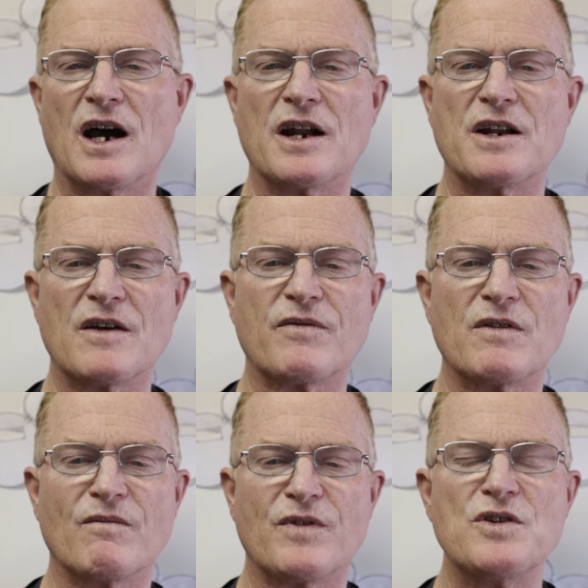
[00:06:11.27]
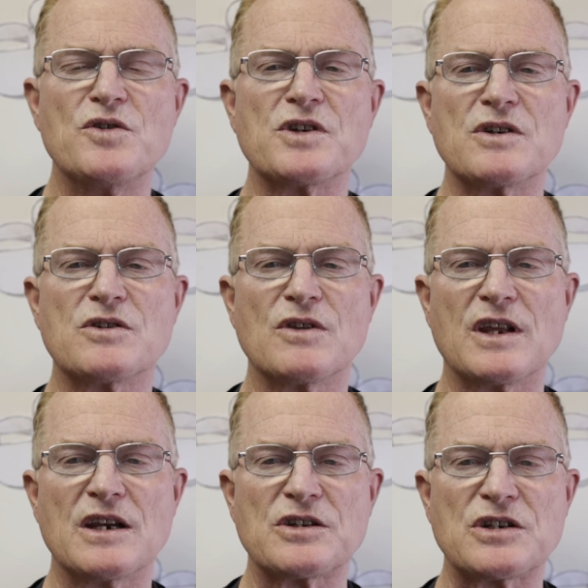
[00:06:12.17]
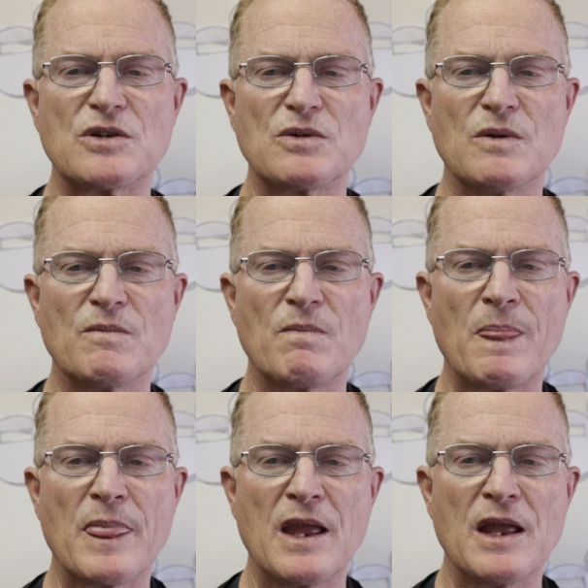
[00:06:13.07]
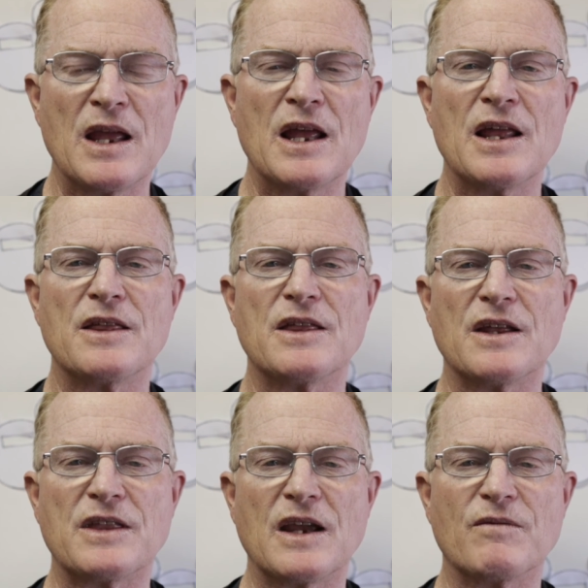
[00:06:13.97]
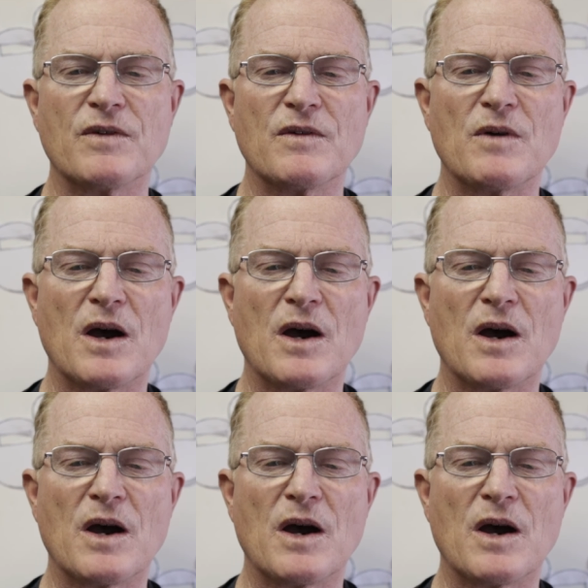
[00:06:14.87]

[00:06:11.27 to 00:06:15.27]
enough confusion to the issue that they've